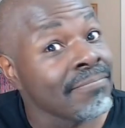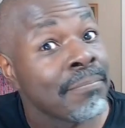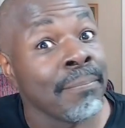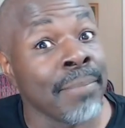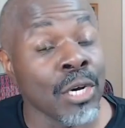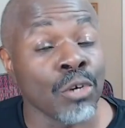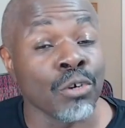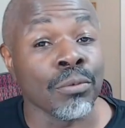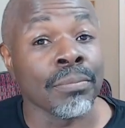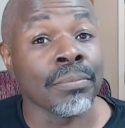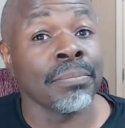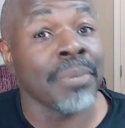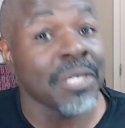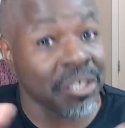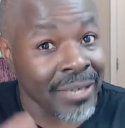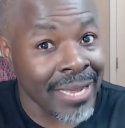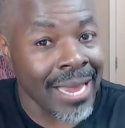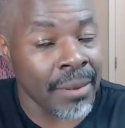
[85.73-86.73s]
Boom.
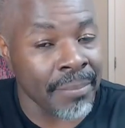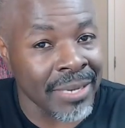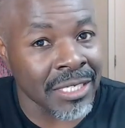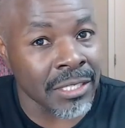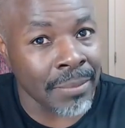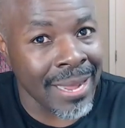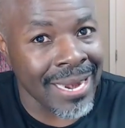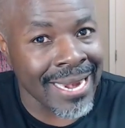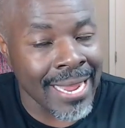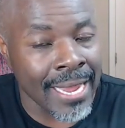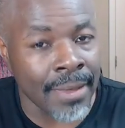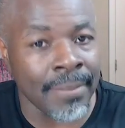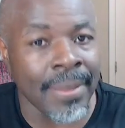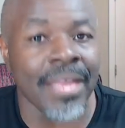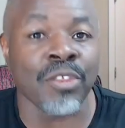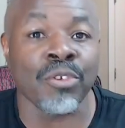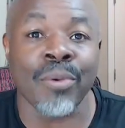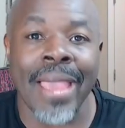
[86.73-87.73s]
But you got to mention my name
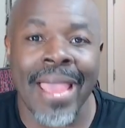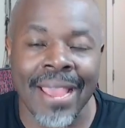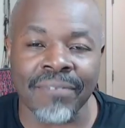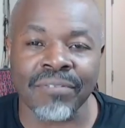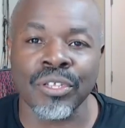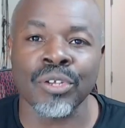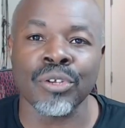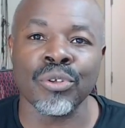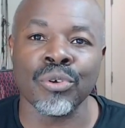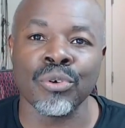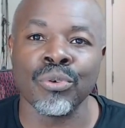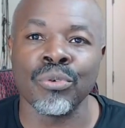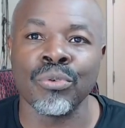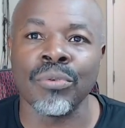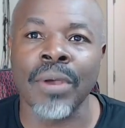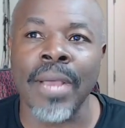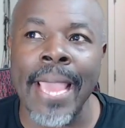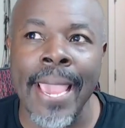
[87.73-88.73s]
and you have to
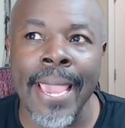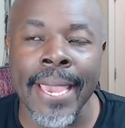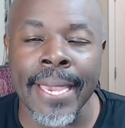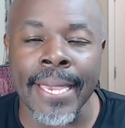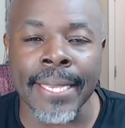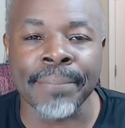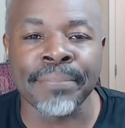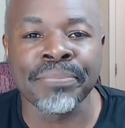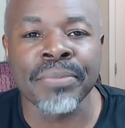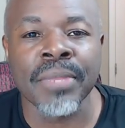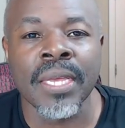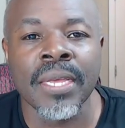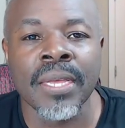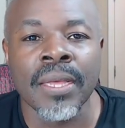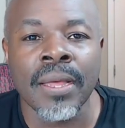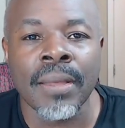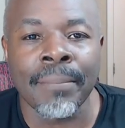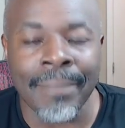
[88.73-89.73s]
do a
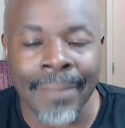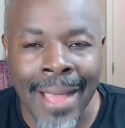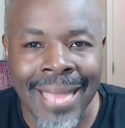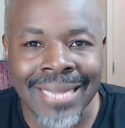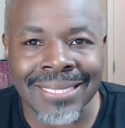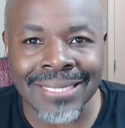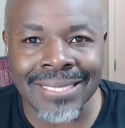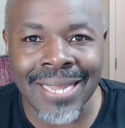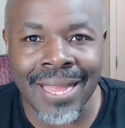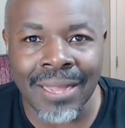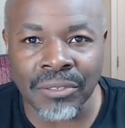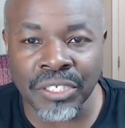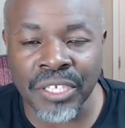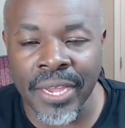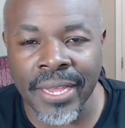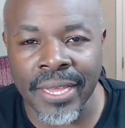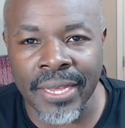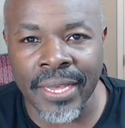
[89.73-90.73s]
my style
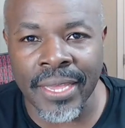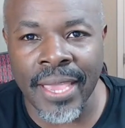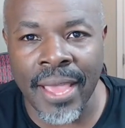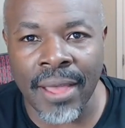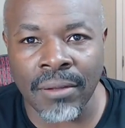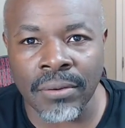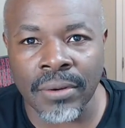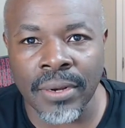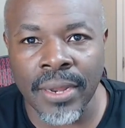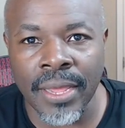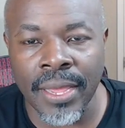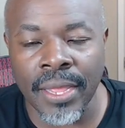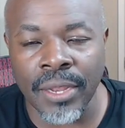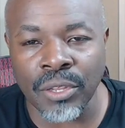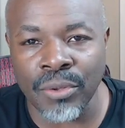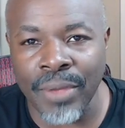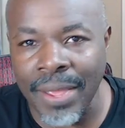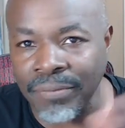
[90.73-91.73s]
checking account
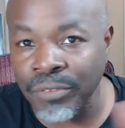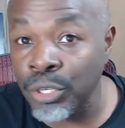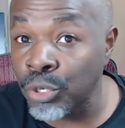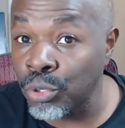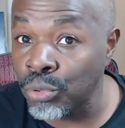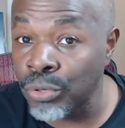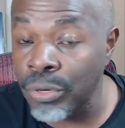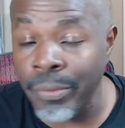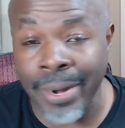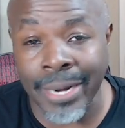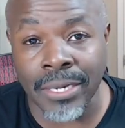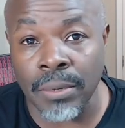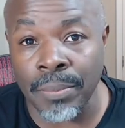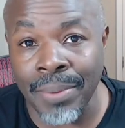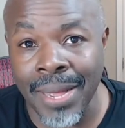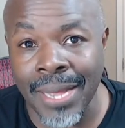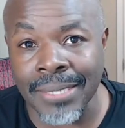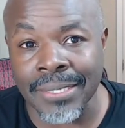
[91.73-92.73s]
and you have to do direct
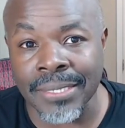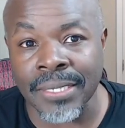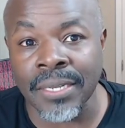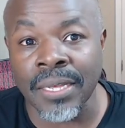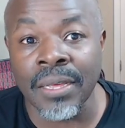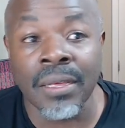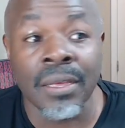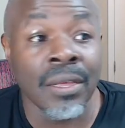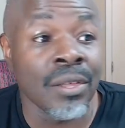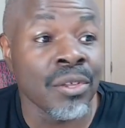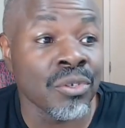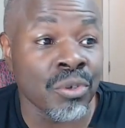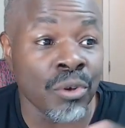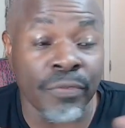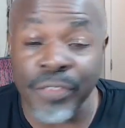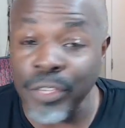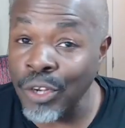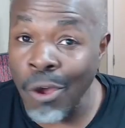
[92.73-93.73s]
deposit. So
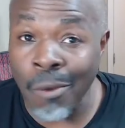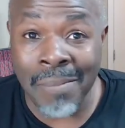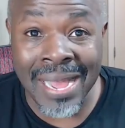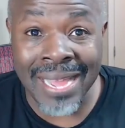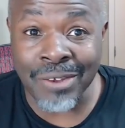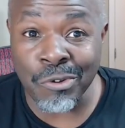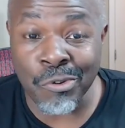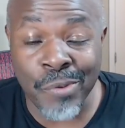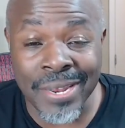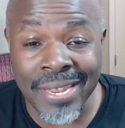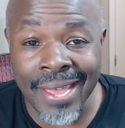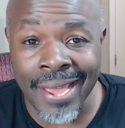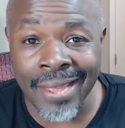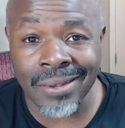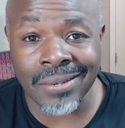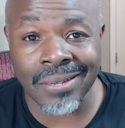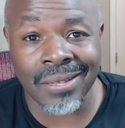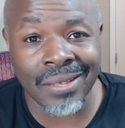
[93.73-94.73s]
if you don't mind doing
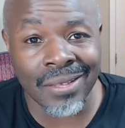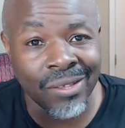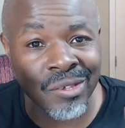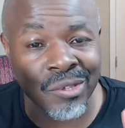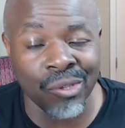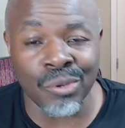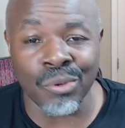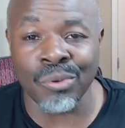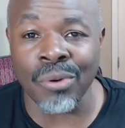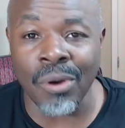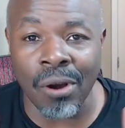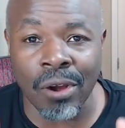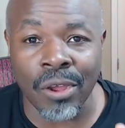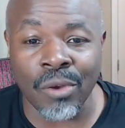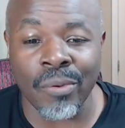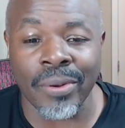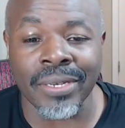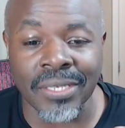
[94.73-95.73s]
that, you are
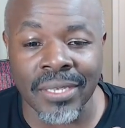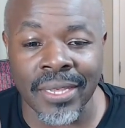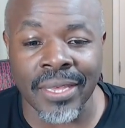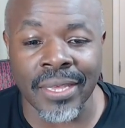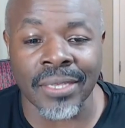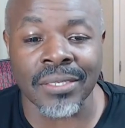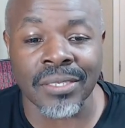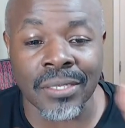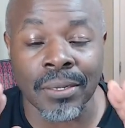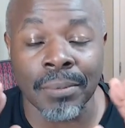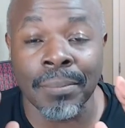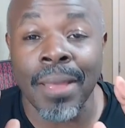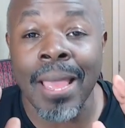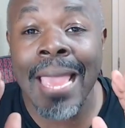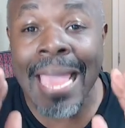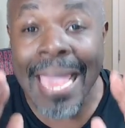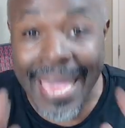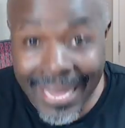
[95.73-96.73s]
going to get some
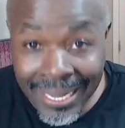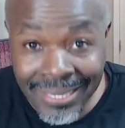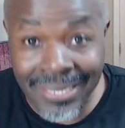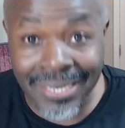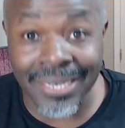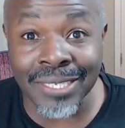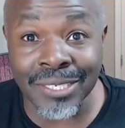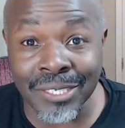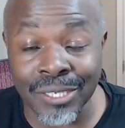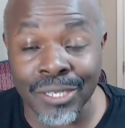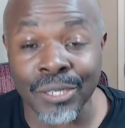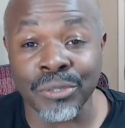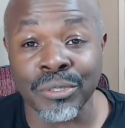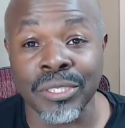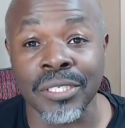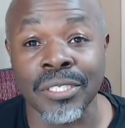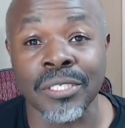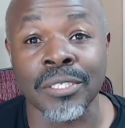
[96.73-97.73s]
excellent
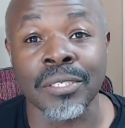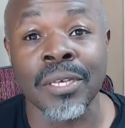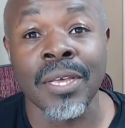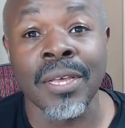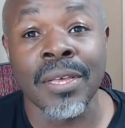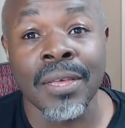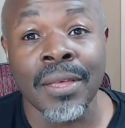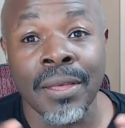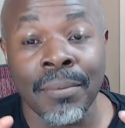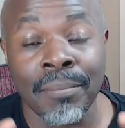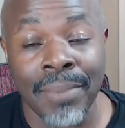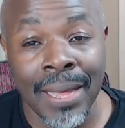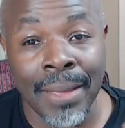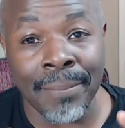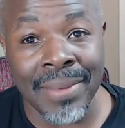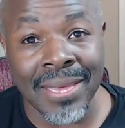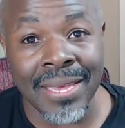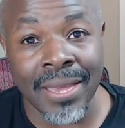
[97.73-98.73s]
solutions by
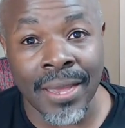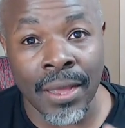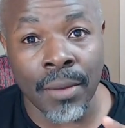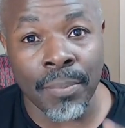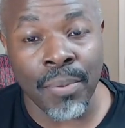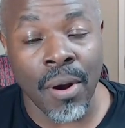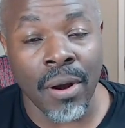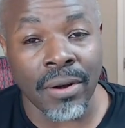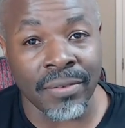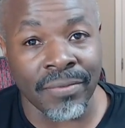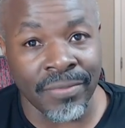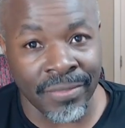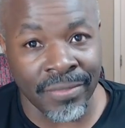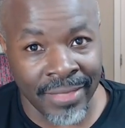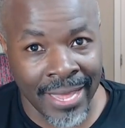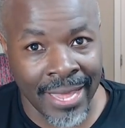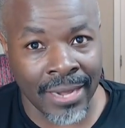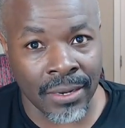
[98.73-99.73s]
being a part of
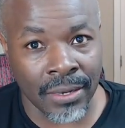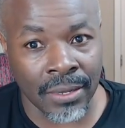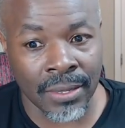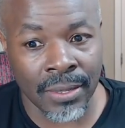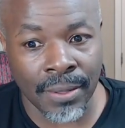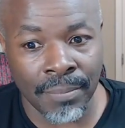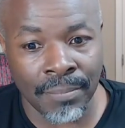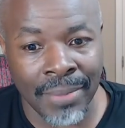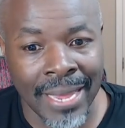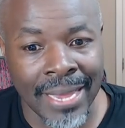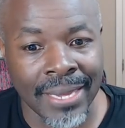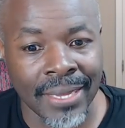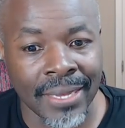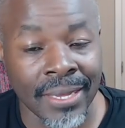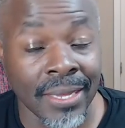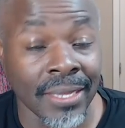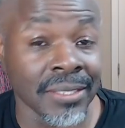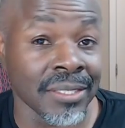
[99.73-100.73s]
that
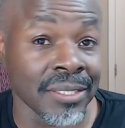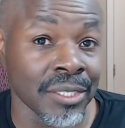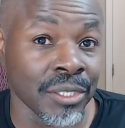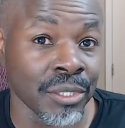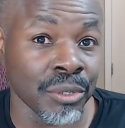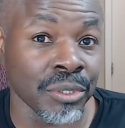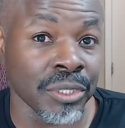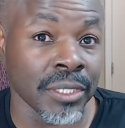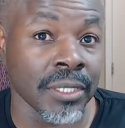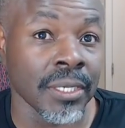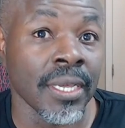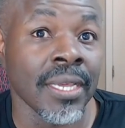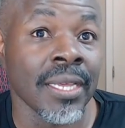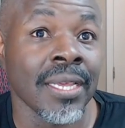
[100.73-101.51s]
banking institution.